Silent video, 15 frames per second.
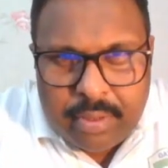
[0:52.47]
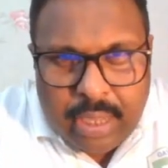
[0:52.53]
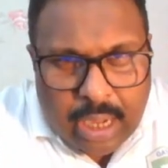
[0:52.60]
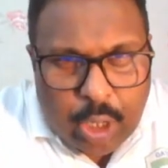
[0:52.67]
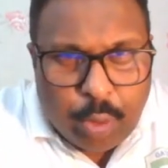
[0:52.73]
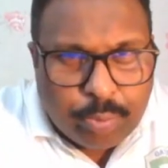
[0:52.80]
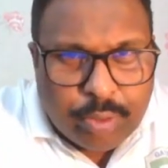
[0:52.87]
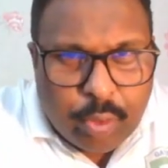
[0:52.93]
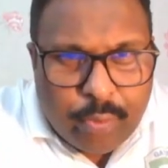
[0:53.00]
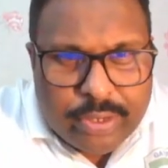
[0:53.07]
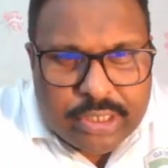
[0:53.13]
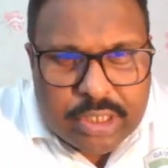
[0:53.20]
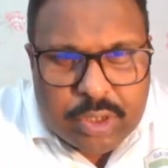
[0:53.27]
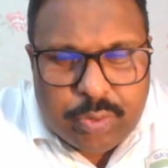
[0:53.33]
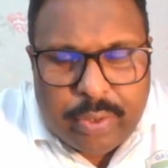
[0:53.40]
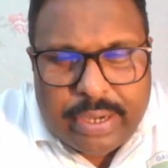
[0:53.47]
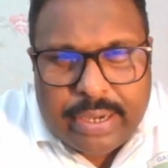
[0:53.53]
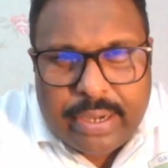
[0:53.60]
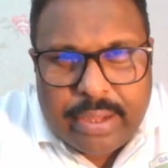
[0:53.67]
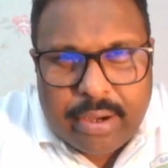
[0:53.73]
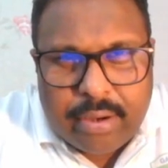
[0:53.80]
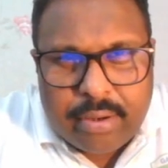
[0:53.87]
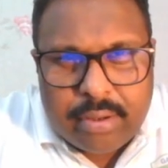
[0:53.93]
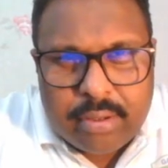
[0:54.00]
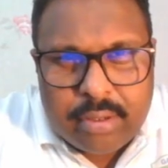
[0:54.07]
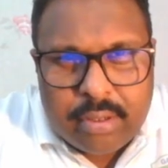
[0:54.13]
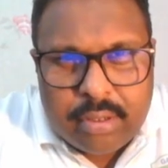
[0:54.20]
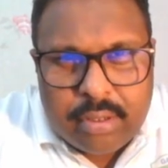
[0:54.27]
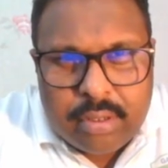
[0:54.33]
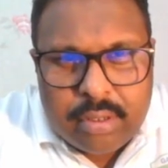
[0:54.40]
I hope the question is very clear.
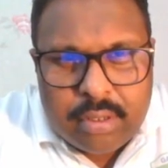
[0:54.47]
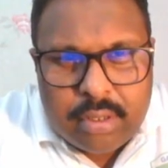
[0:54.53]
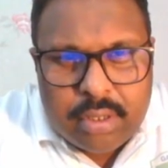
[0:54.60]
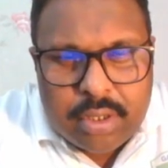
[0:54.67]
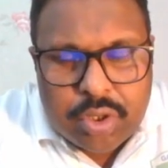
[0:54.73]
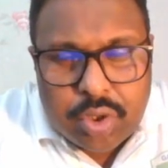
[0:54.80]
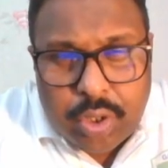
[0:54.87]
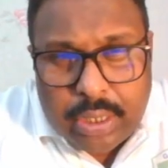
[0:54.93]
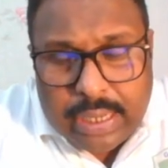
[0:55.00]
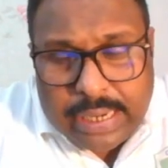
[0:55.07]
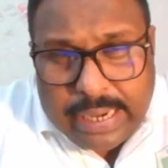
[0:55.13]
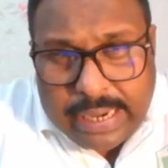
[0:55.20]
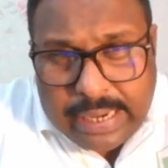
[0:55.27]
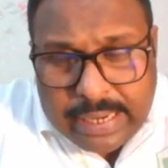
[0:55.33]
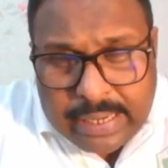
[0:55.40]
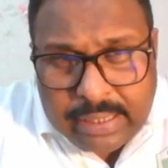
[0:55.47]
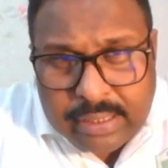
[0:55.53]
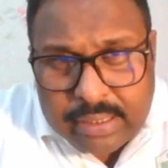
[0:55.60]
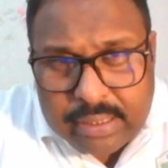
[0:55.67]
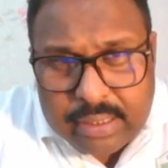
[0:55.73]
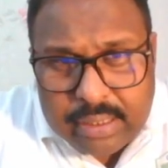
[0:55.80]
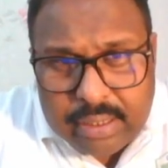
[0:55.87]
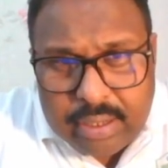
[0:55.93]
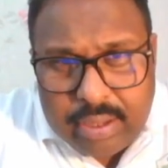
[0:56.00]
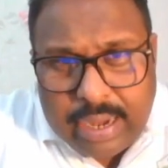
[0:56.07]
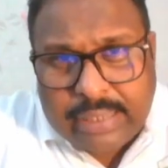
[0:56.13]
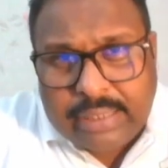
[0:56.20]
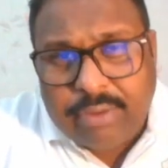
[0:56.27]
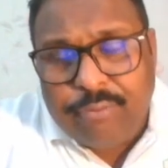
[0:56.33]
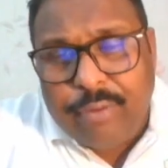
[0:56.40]
So gradient
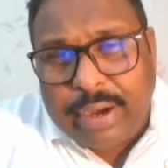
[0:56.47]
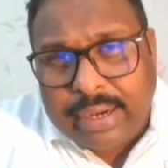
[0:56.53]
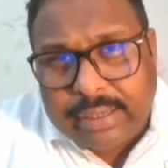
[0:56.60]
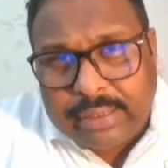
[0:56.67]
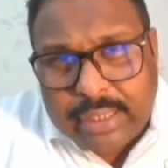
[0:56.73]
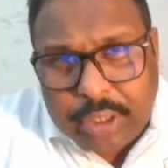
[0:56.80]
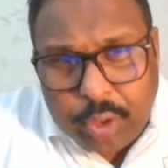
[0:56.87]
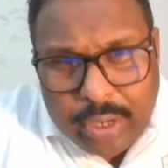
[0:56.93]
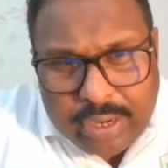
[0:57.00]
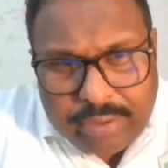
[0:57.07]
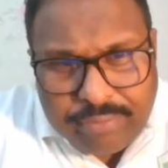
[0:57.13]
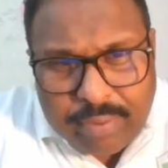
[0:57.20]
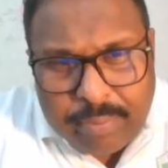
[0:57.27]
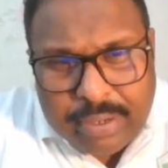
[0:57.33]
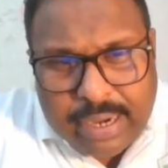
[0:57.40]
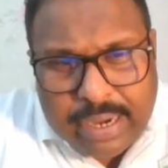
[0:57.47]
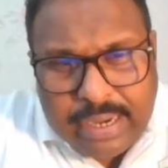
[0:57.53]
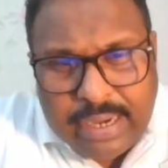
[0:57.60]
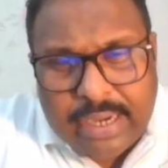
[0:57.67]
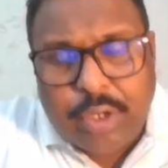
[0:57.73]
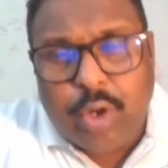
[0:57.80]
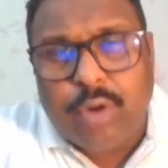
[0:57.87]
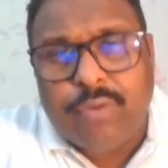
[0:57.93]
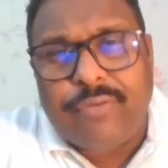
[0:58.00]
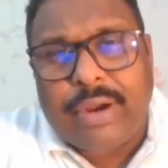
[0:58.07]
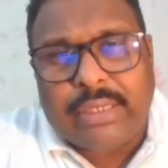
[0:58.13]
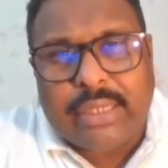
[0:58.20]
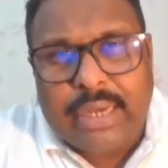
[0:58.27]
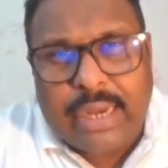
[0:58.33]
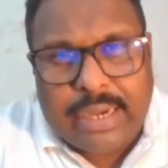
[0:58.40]
and the vector that you get from gradient, you have to
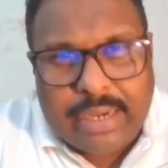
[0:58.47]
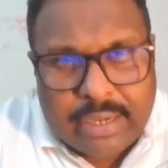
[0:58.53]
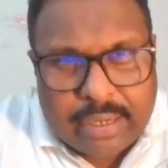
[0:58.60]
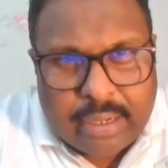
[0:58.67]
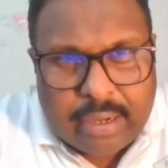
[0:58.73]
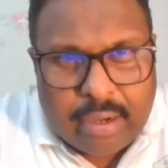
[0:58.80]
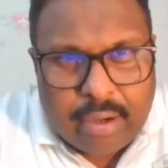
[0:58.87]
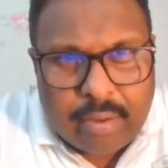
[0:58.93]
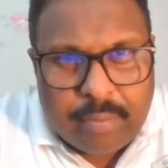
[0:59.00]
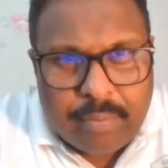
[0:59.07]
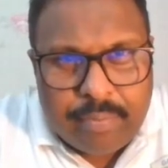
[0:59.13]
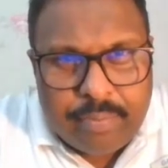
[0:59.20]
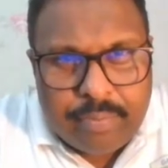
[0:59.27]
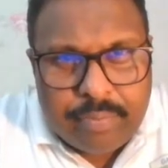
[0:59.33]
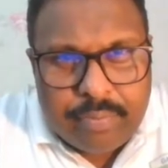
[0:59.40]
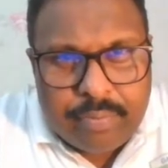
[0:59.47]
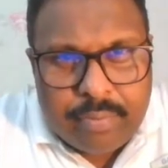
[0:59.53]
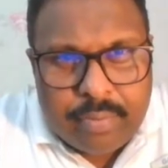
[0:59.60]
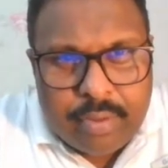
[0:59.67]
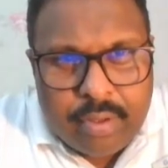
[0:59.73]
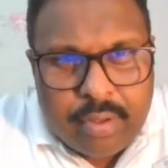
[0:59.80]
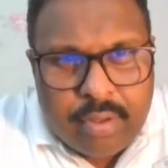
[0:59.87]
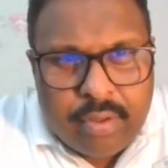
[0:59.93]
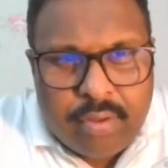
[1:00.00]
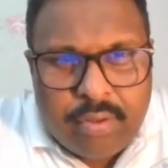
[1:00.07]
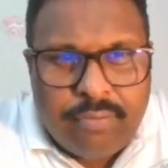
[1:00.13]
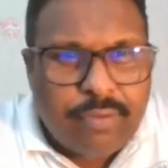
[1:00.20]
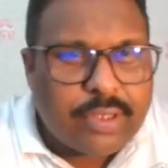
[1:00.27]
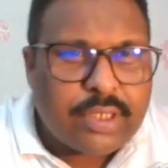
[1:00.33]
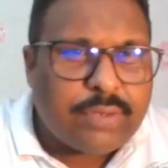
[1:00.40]
find the line integral.
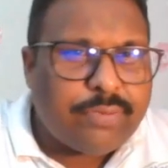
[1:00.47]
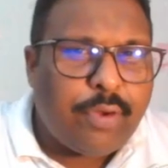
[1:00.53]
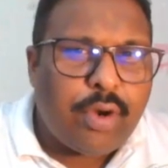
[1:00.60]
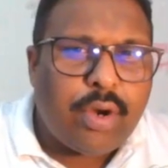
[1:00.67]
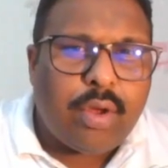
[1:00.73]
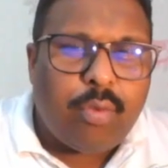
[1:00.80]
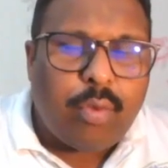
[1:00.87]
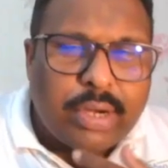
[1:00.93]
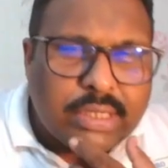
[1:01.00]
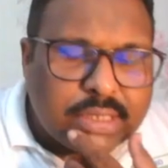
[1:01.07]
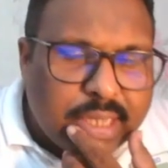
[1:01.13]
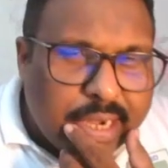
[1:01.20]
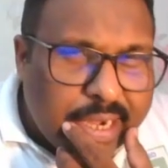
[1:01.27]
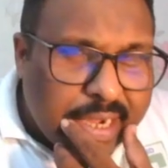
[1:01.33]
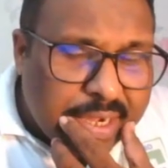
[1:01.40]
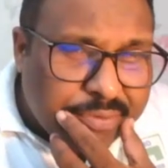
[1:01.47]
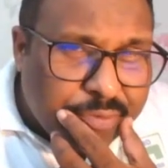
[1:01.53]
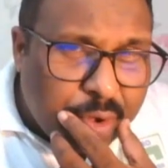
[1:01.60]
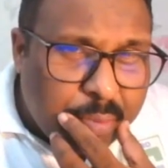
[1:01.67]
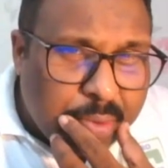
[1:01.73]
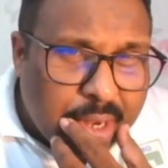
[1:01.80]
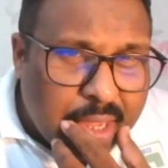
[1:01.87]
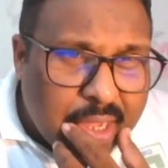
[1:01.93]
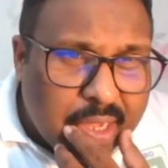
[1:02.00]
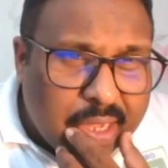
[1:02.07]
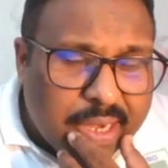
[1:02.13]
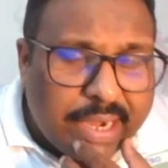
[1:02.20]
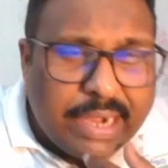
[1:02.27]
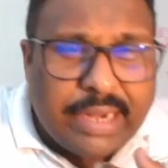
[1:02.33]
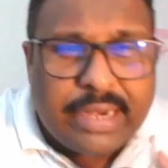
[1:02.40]
First of all, what is gradient formula?
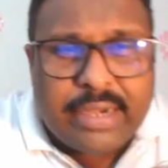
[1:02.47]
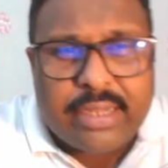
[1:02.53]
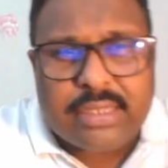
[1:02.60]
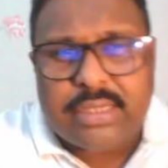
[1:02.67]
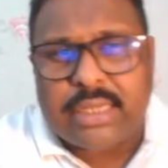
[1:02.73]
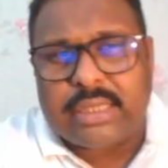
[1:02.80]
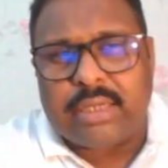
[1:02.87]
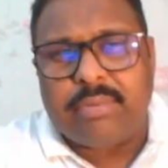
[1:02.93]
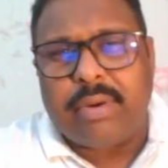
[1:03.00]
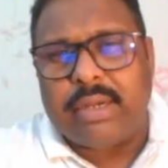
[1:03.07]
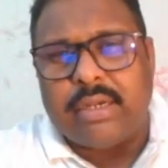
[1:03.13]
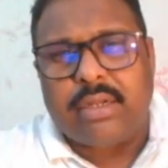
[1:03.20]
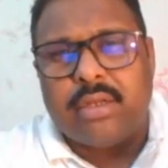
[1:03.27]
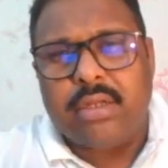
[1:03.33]
Gradient is nothing but